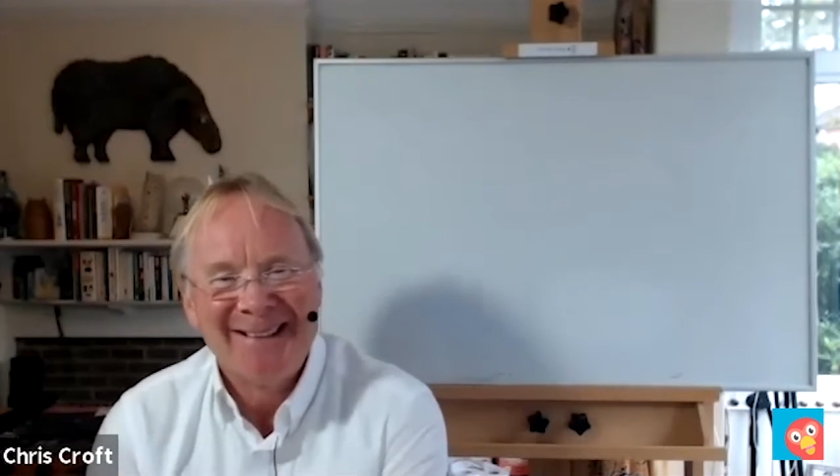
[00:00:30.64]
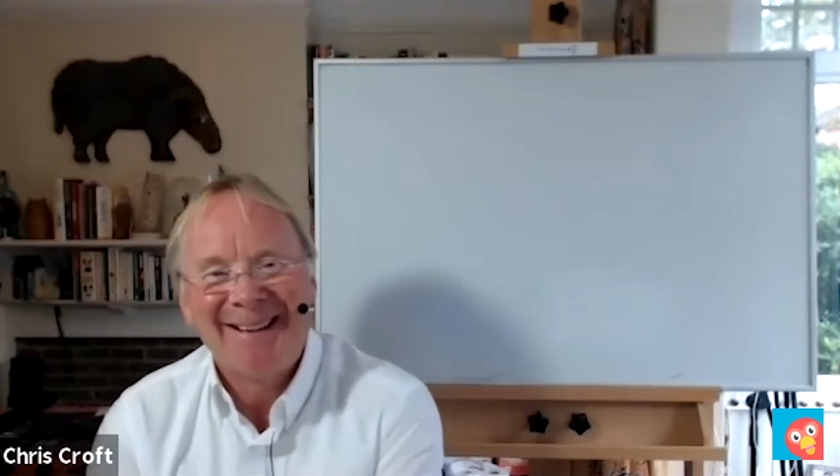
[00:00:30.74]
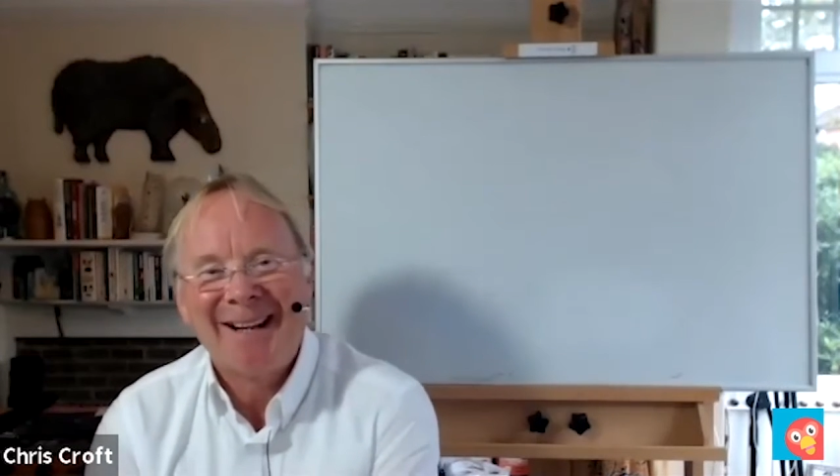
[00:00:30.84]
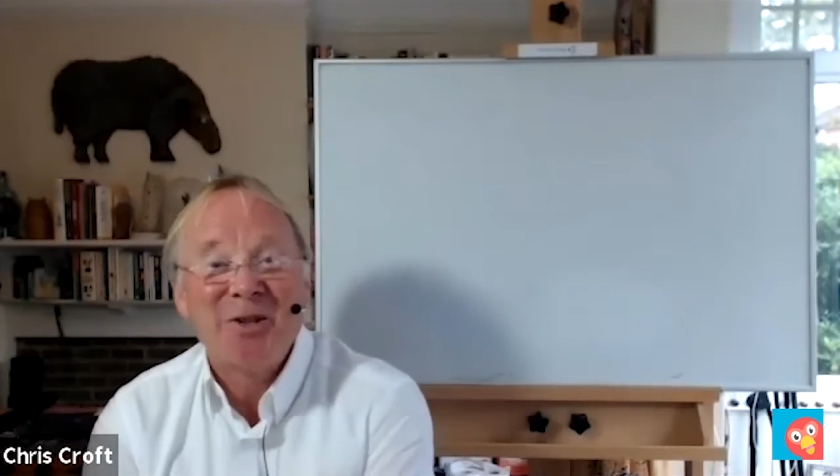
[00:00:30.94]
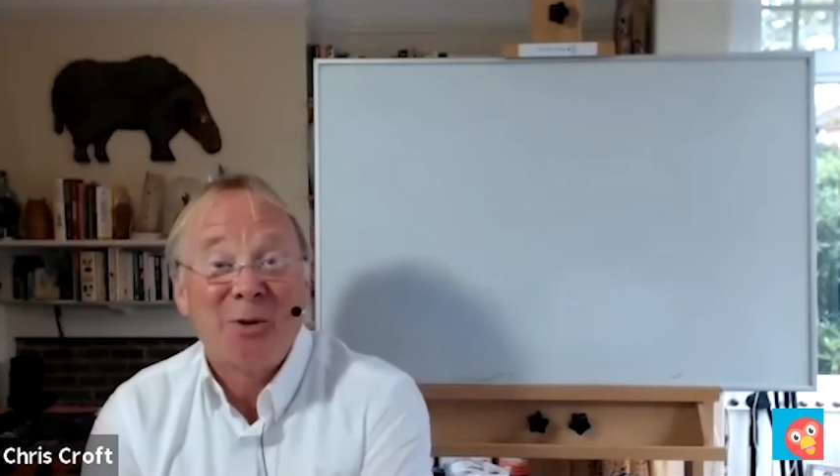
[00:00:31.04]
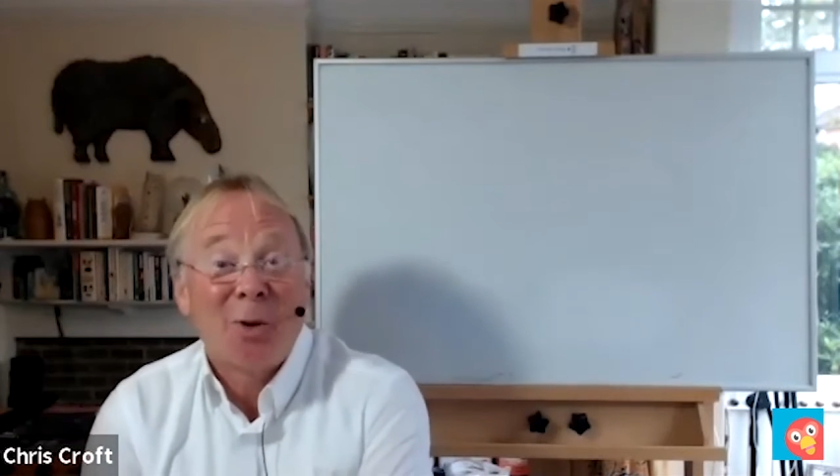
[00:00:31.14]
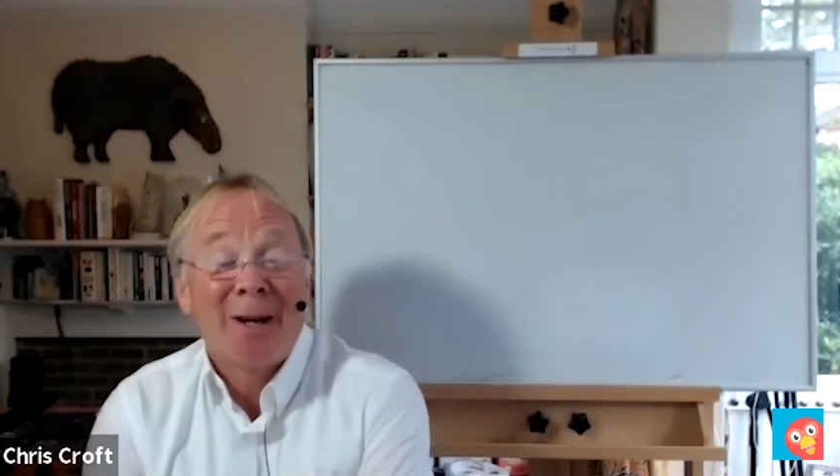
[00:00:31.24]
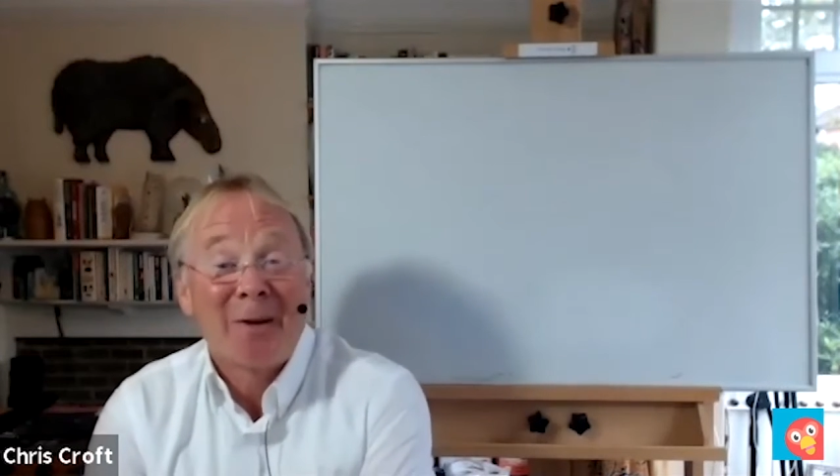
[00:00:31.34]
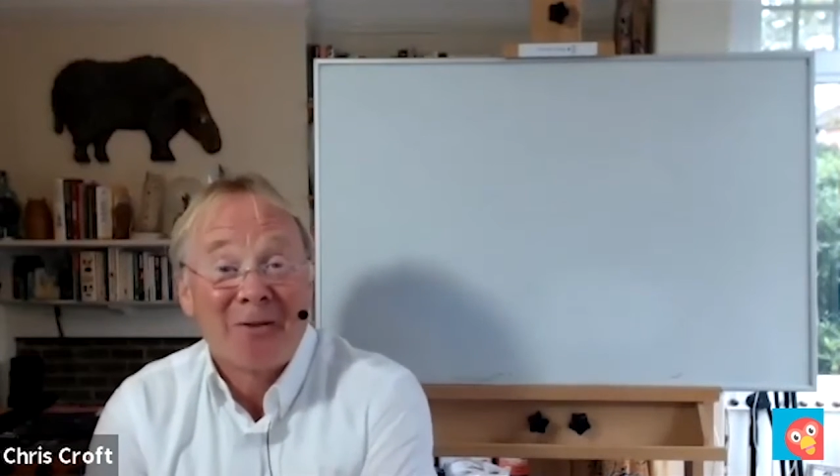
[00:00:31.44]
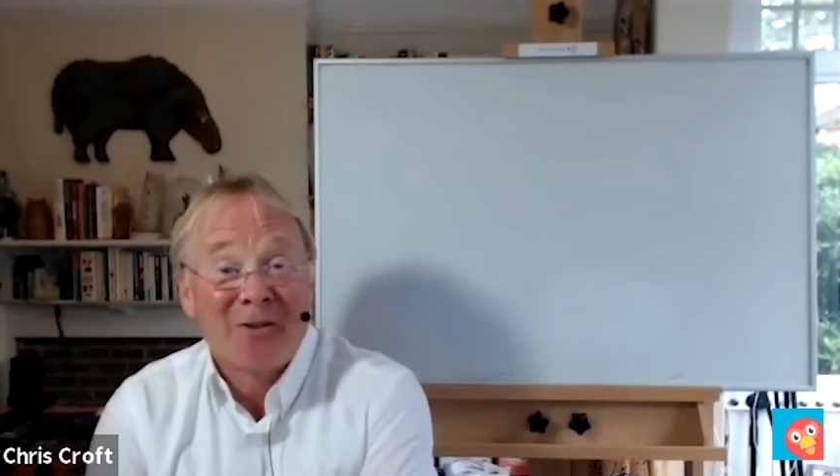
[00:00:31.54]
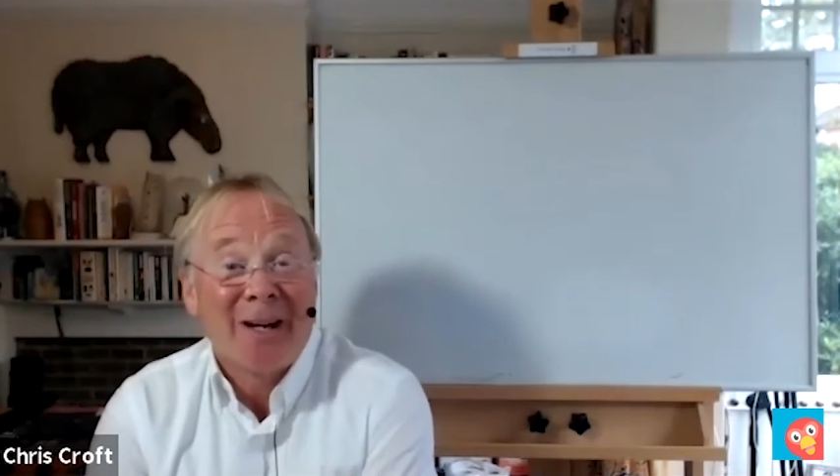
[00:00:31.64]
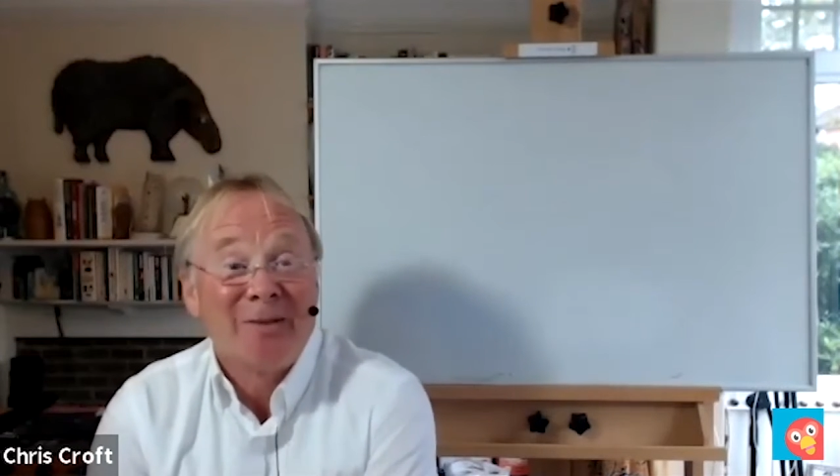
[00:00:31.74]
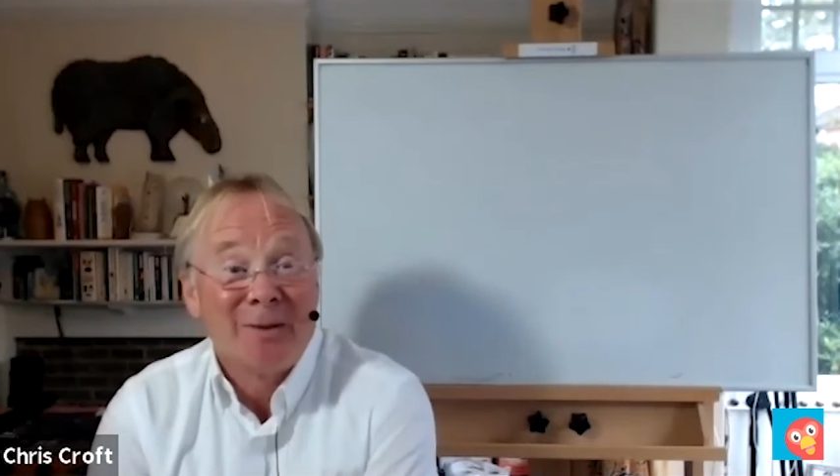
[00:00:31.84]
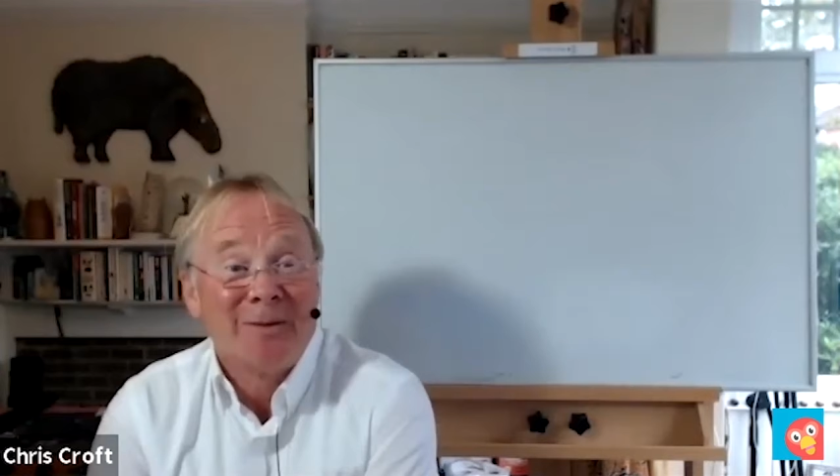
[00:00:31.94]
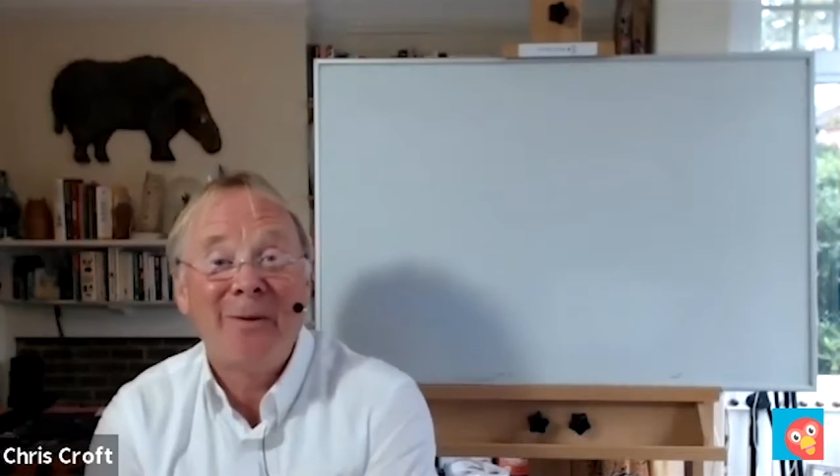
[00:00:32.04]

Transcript: and I do quite a lot of travel.